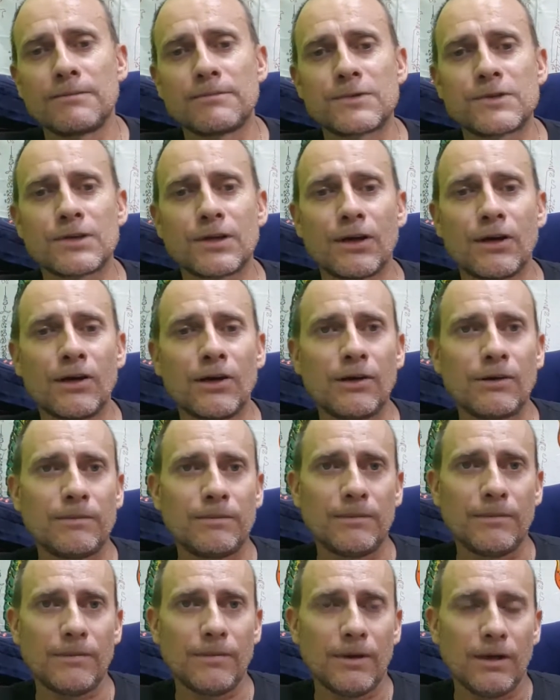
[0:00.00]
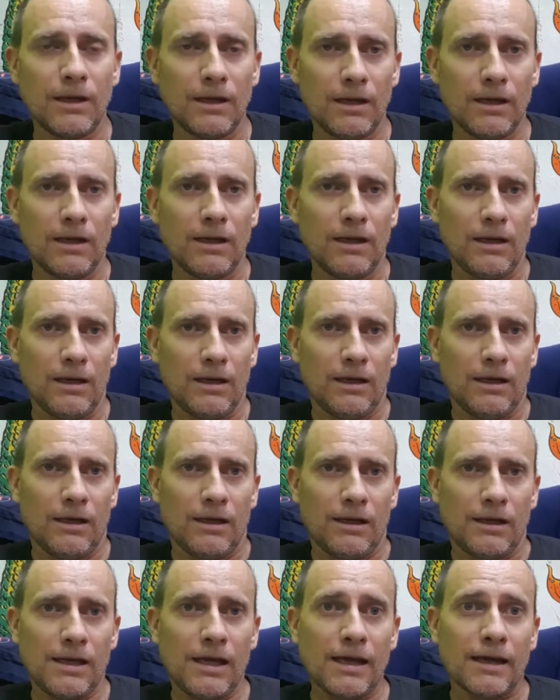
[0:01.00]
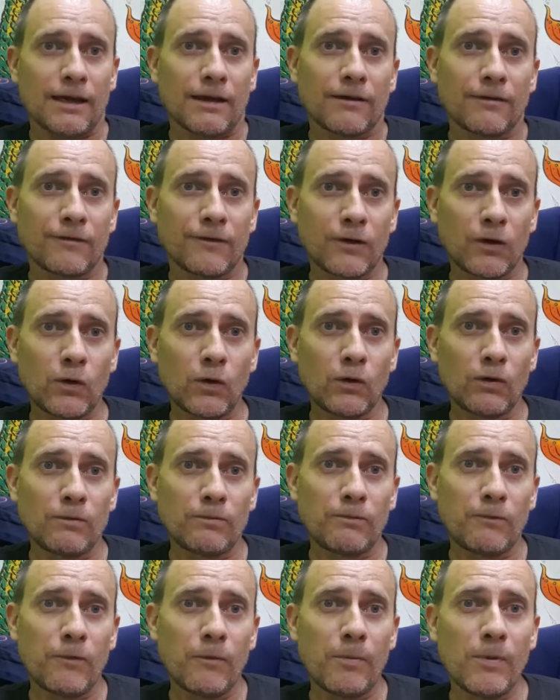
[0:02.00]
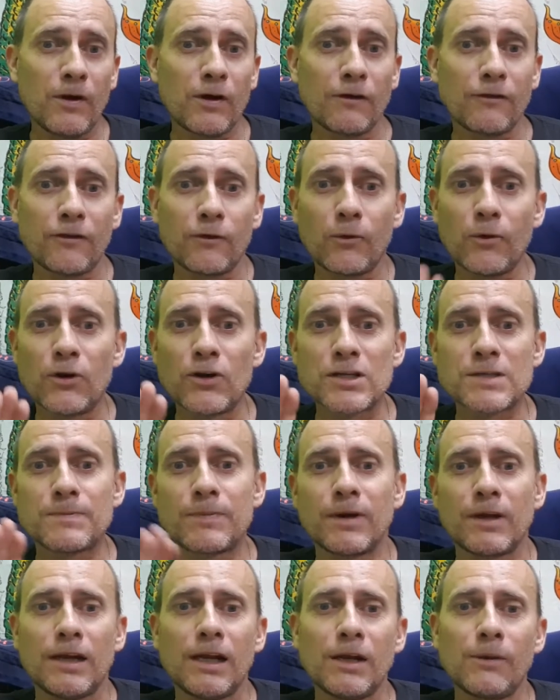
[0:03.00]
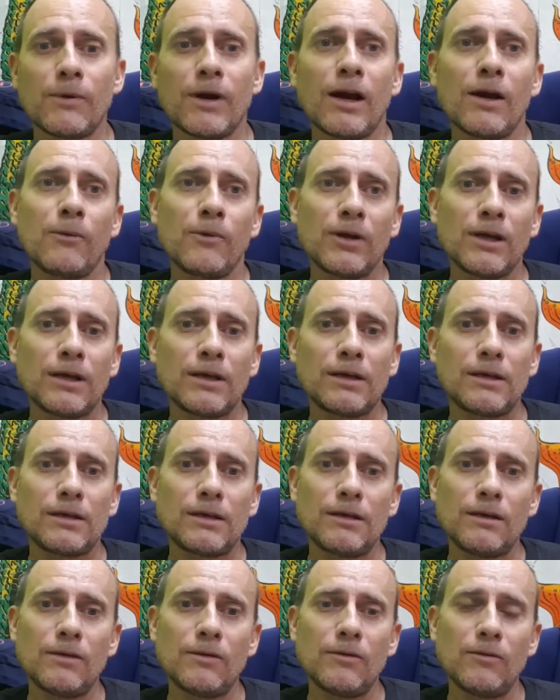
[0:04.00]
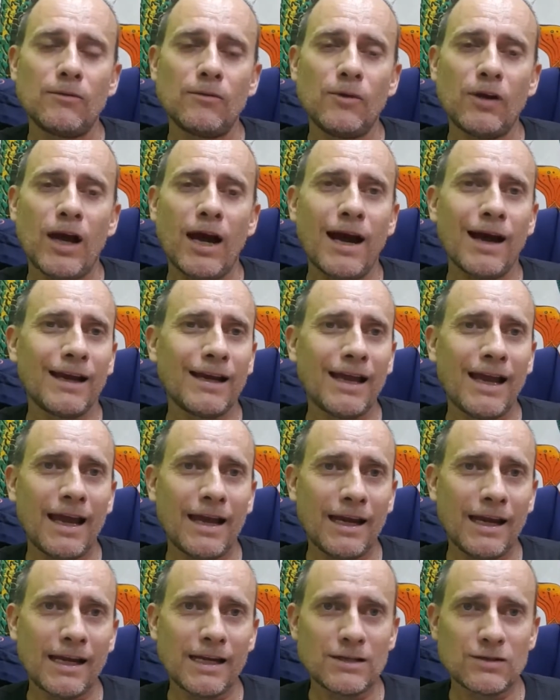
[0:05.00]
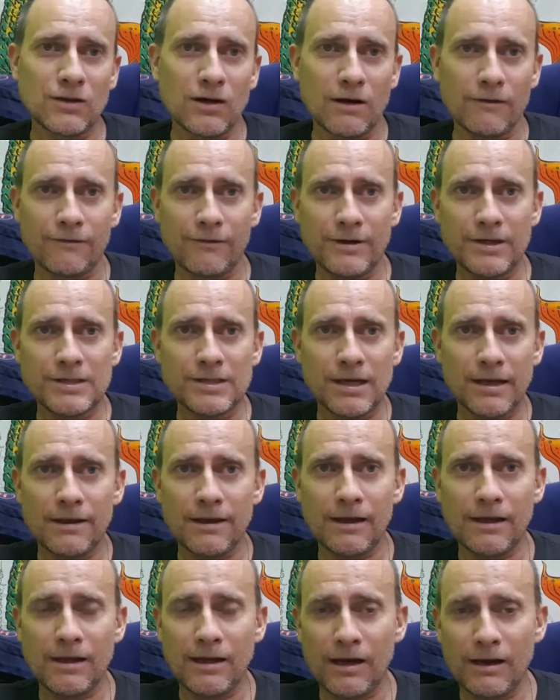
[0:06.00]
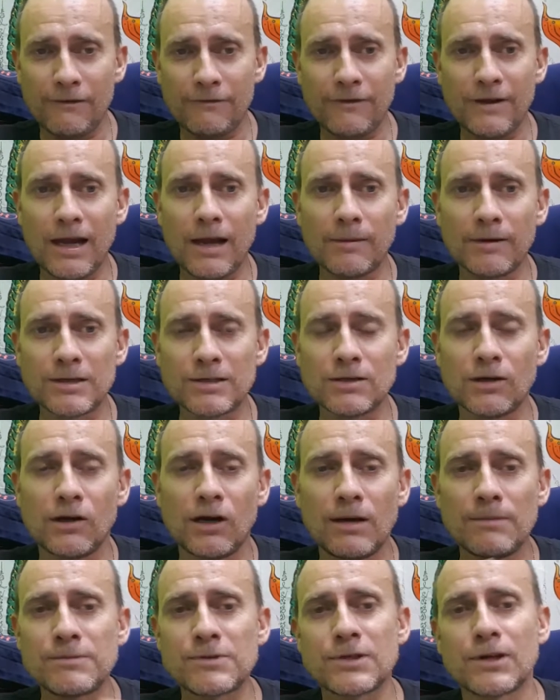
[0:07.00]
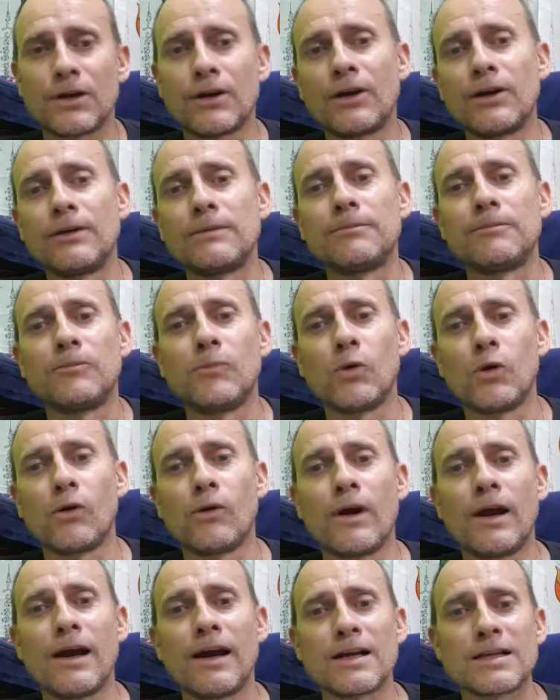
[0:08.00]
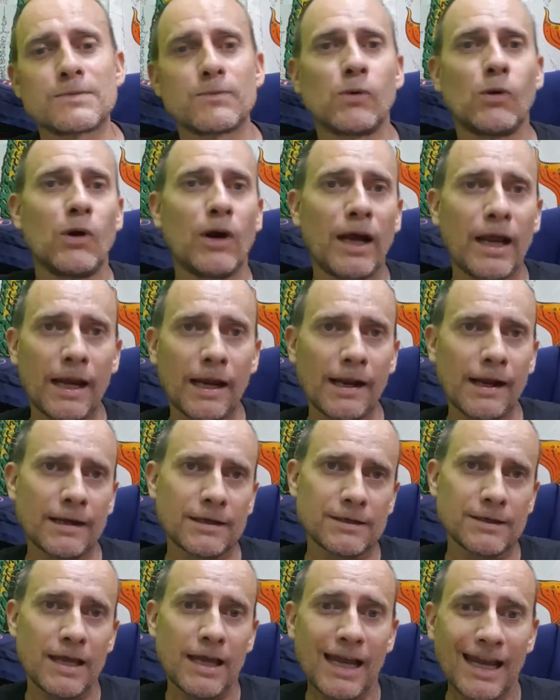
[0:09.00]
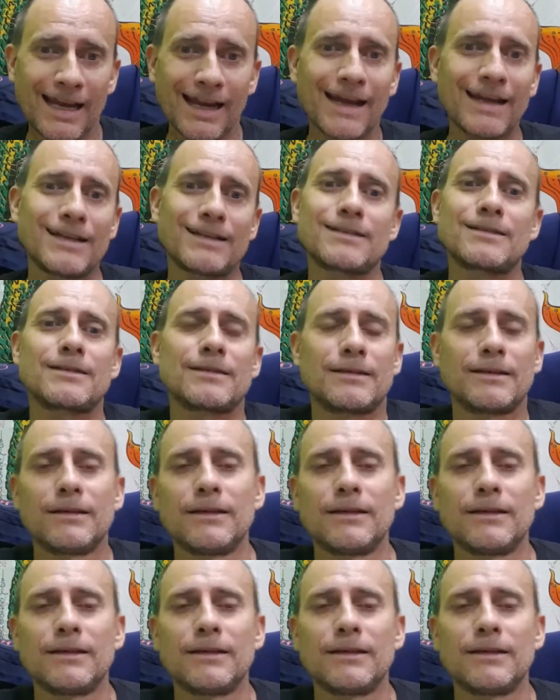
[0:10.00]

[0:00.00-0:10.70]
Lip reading: So yeah, for better or for worse. But anyway, we hardly had any time for each other and our family time. So more hours, more headaches.